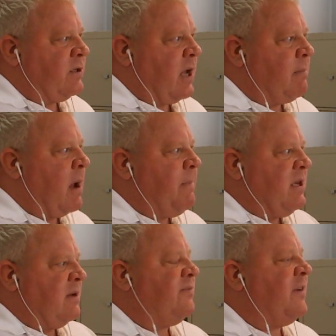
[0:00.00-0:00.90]
because I might
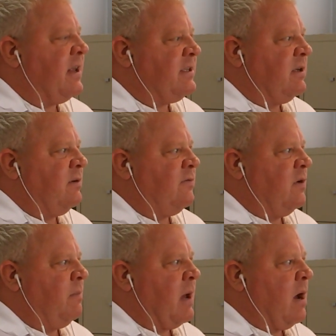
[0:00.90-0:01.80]
be
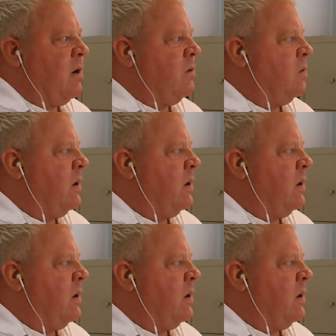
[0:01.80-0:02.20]
defensive about